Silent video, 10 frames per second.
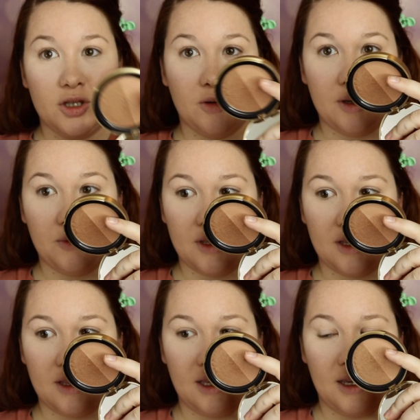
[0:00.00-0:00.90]
Go in
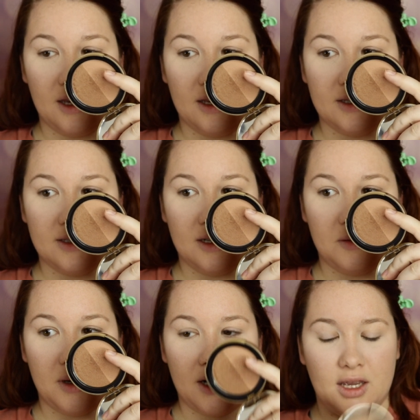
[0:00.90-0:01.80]
with the
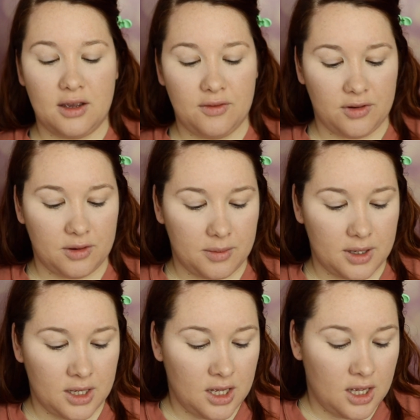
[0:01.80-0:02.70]
Sun Bunny from
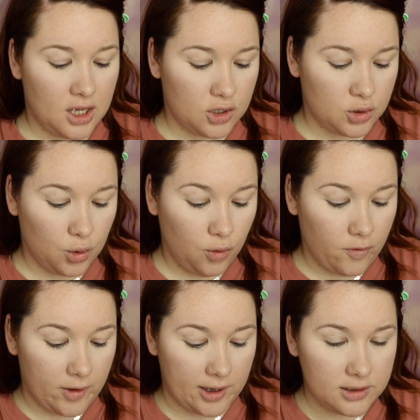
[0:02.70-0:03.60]
Too
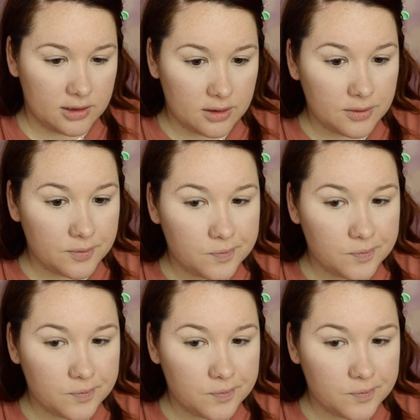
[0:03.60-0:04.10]
Faced.